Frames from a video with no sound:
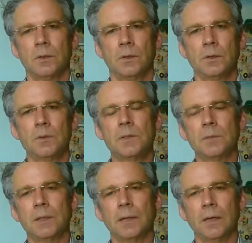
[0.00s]
use them
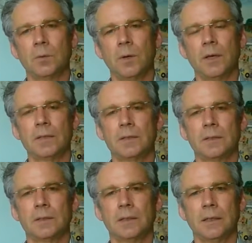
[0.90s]
in that way, so
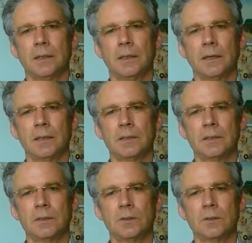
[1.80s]
that they're actually
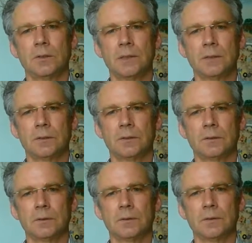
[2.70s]
contributing
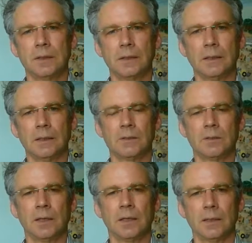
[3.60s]
to thinking and
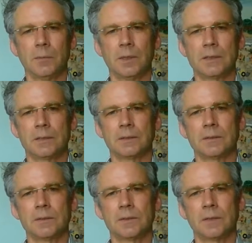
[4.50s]
to academic
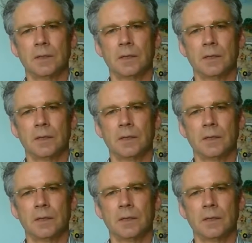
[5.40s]
skills